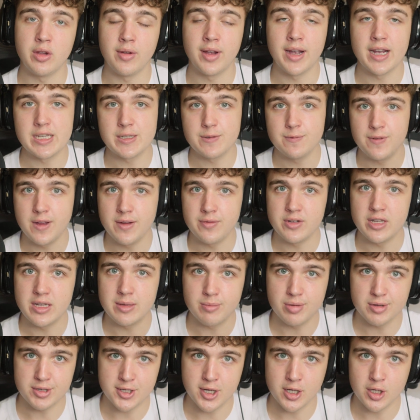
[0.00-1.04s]
you guys
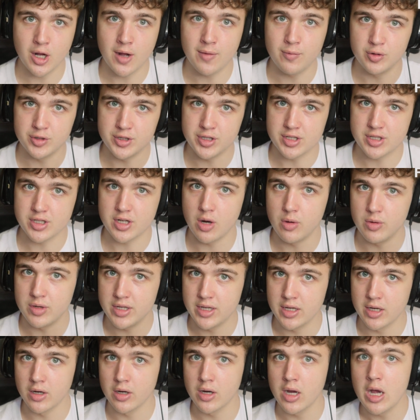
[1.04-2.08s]
15% off with this code
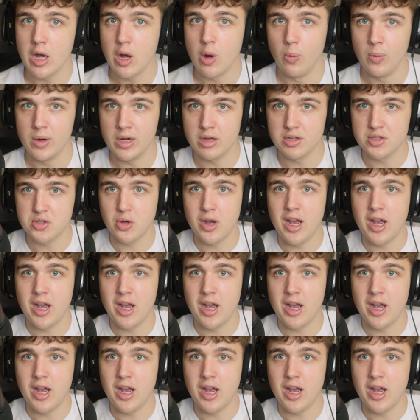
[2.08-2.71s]
here. We also